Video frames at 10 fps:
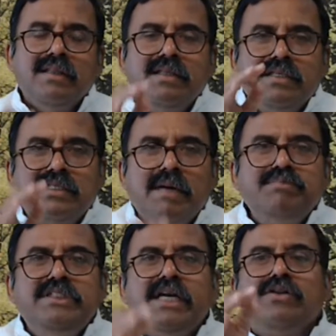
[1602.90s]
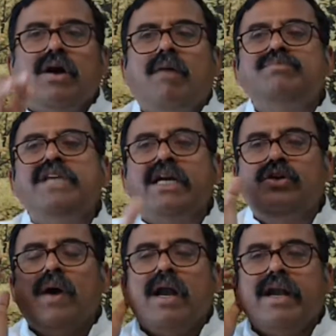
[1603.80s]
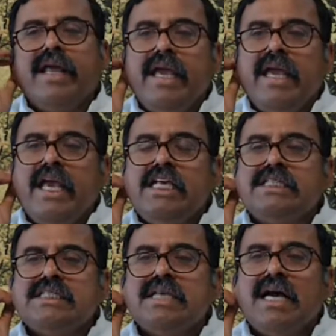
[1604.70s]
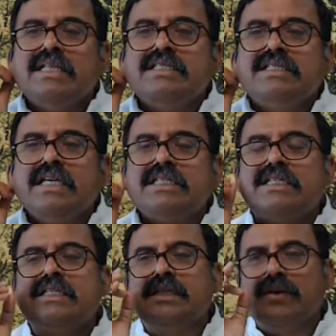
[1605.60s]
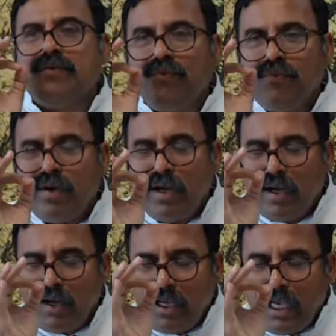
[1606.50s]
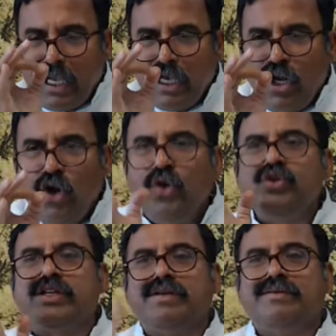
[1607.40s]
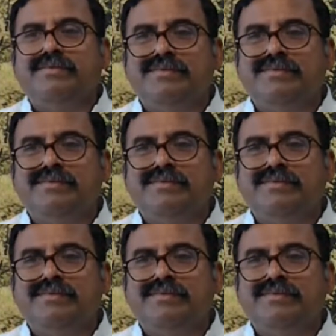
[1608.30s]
The subject-object duality is just an illusion.